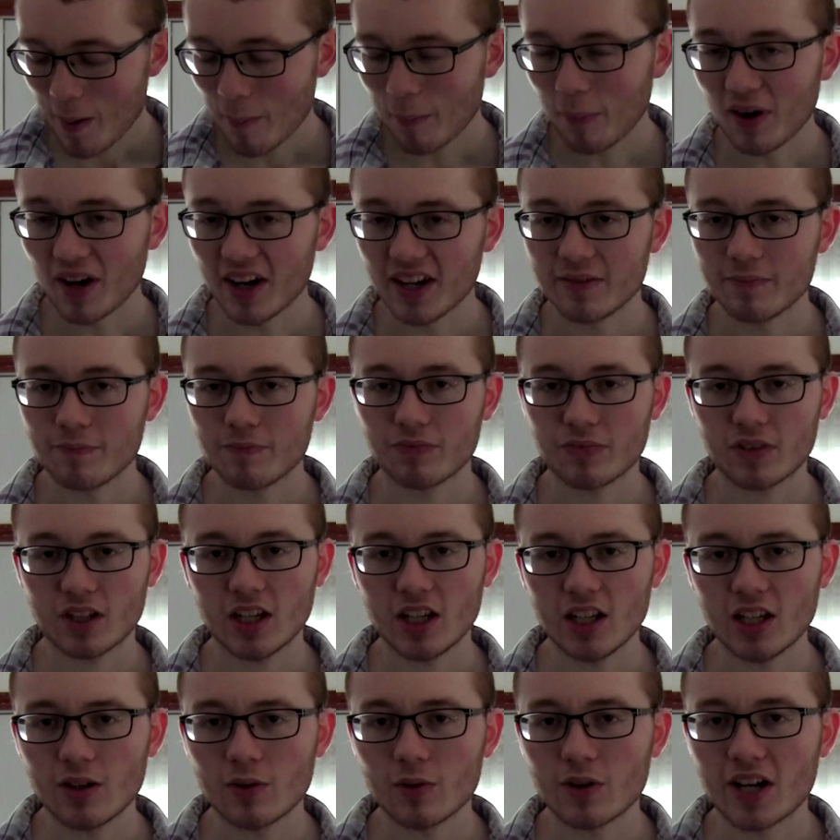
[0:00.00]
But
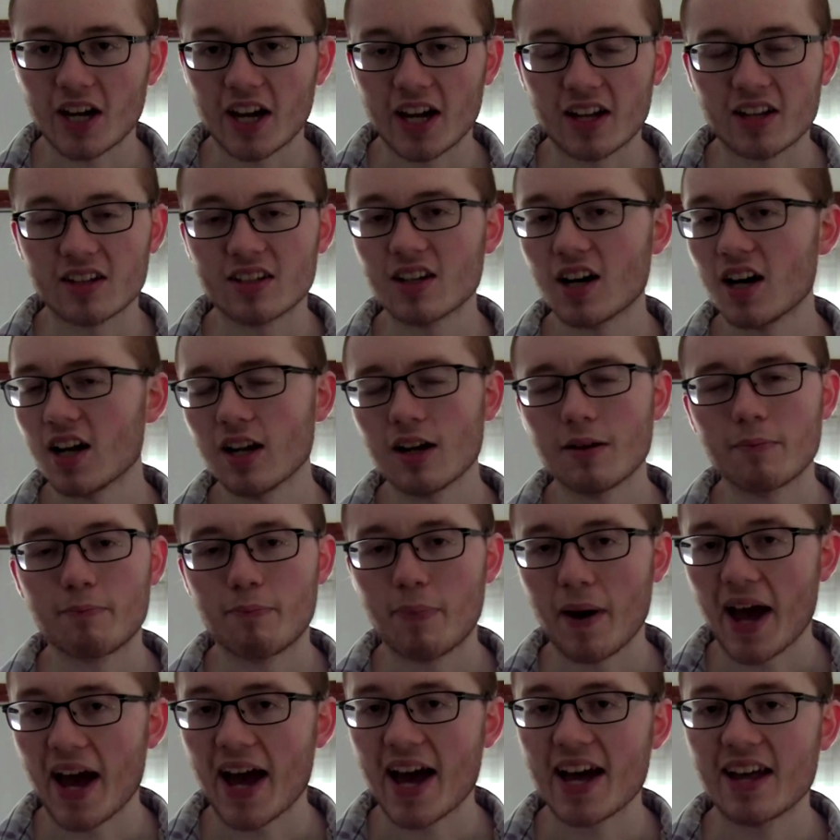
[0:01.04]
anyway, not a
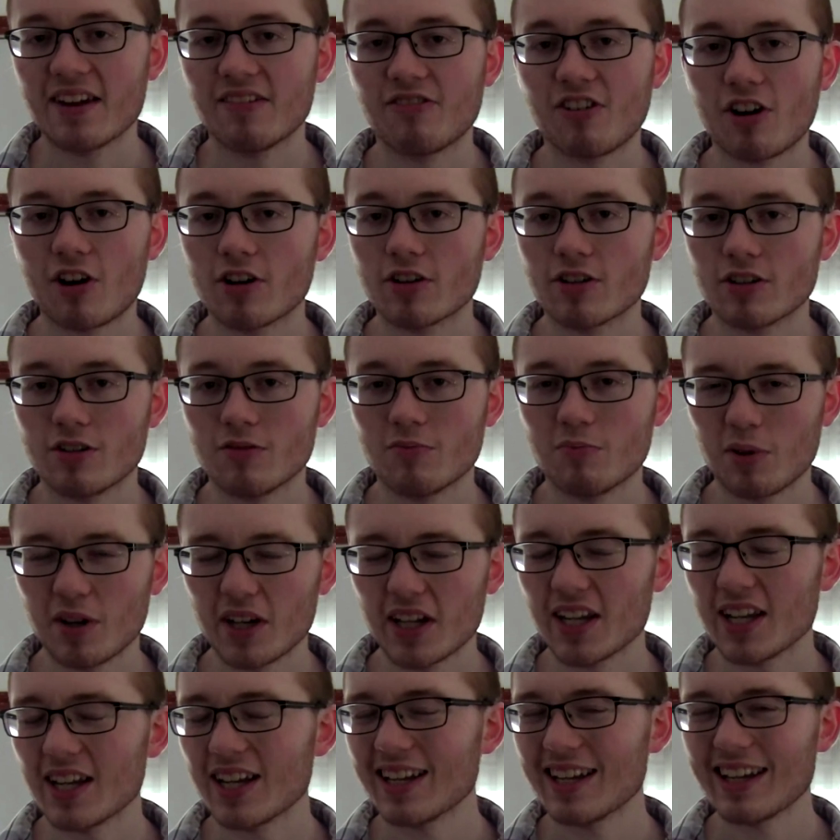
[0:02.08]
bad volume,
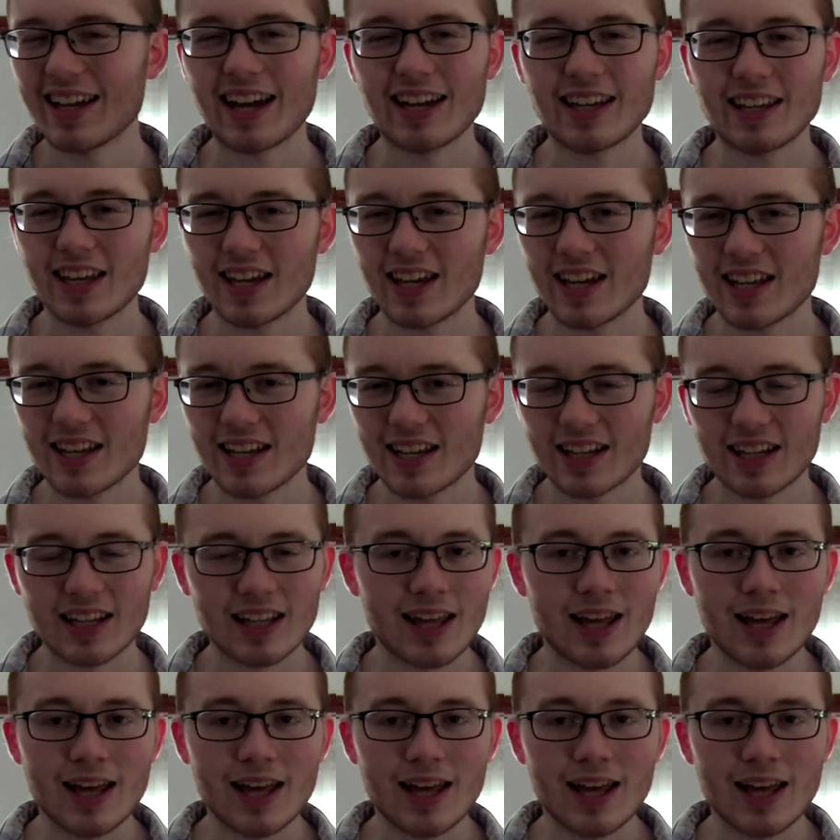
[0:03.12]
but again,